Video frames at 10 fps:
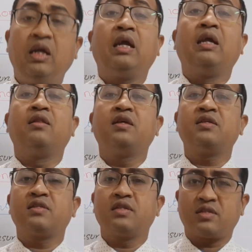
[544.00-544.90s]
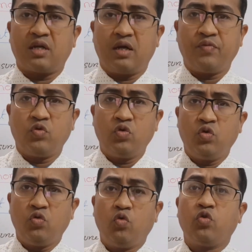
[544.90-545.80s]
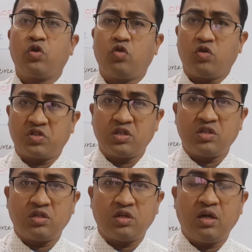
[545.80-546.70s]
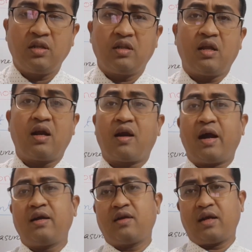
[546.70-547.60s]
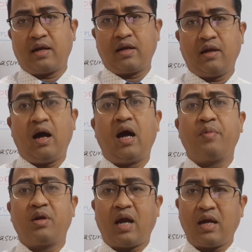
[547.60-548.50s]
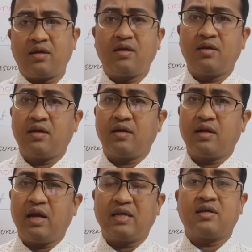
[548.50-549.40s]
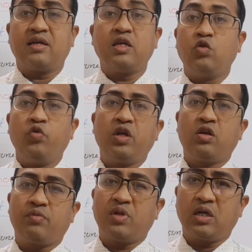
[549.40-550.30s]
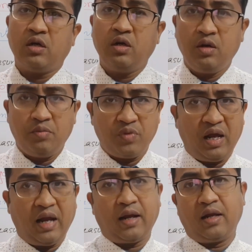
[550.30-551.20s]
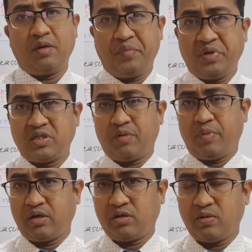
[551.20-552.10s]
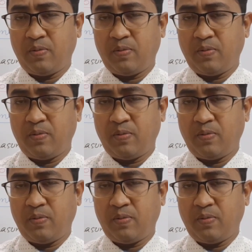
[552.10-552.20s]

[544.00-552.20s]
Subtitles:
In this system, we consider the right angle, 90 degree, as a unit of the angle measurement.